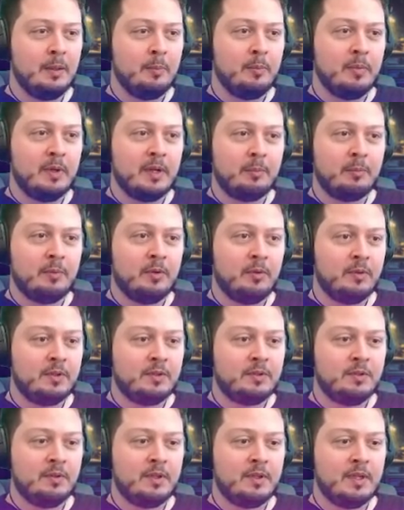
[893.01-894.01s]
But I'm going
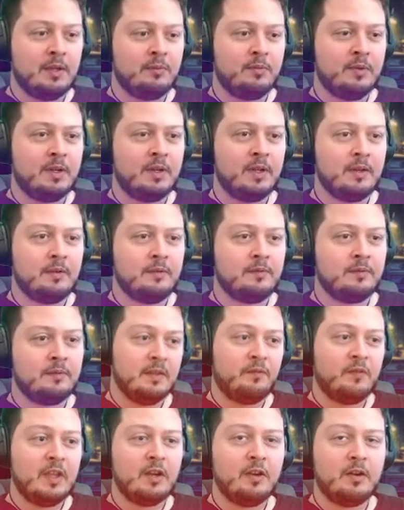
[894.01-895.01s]
to get rid of
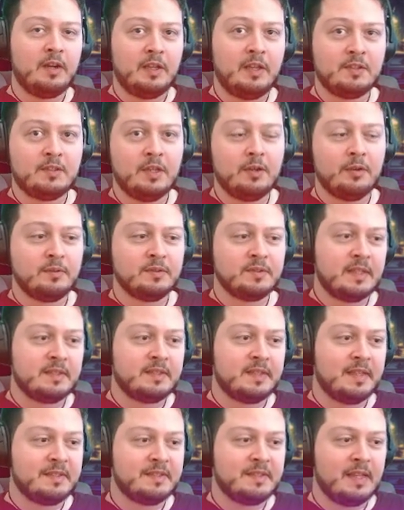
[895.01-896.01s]
fingernail toes, as
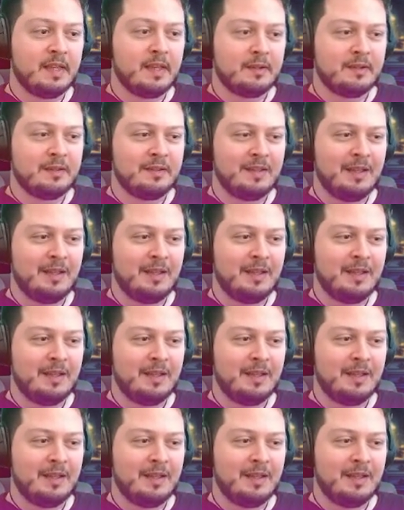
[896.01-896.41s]
I said.